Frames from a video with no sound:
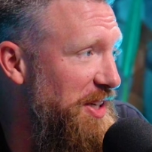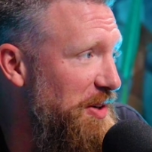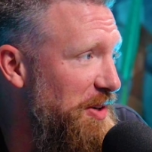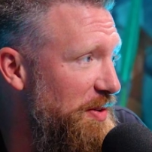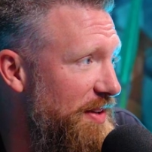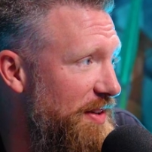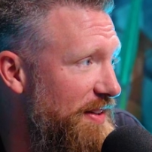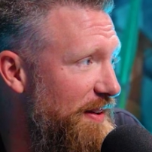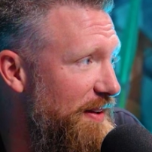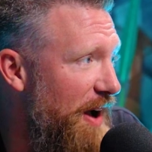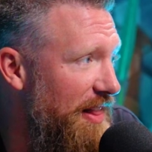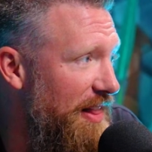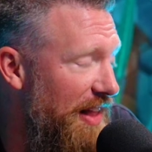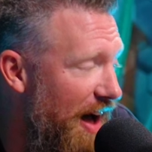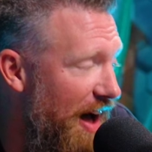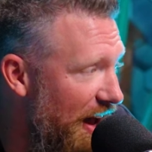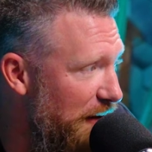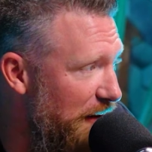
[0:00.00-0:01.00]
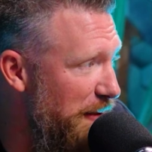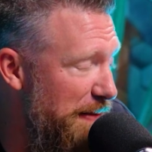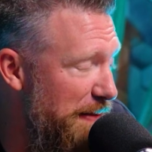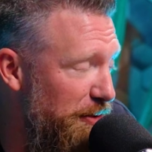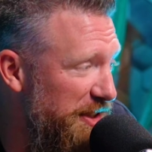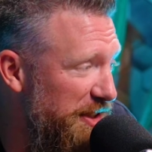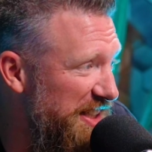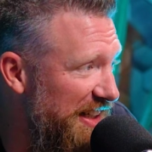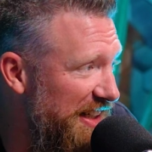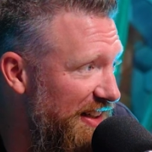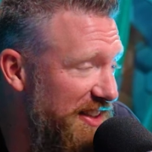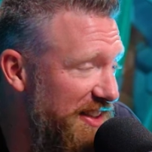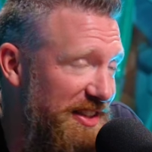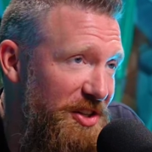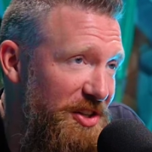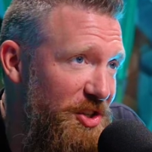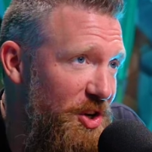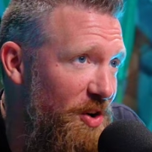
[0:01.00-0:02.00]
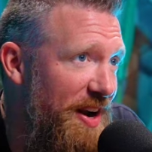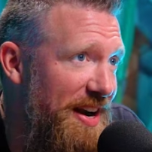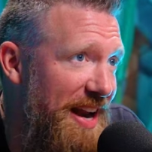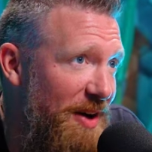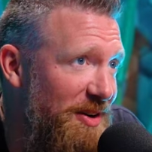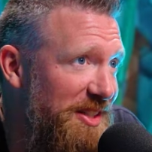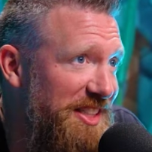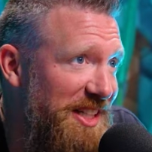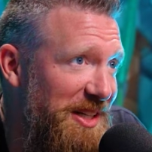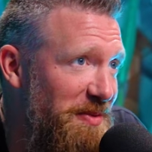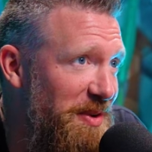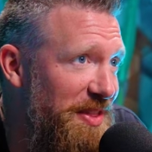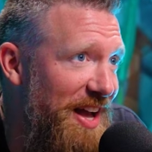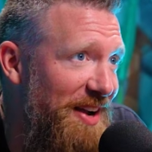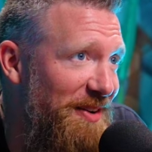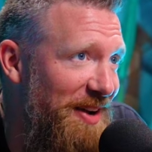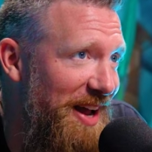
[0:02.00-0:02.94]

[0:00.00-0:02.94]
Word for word: So a lot of people sitting listening to the show right now are sitting with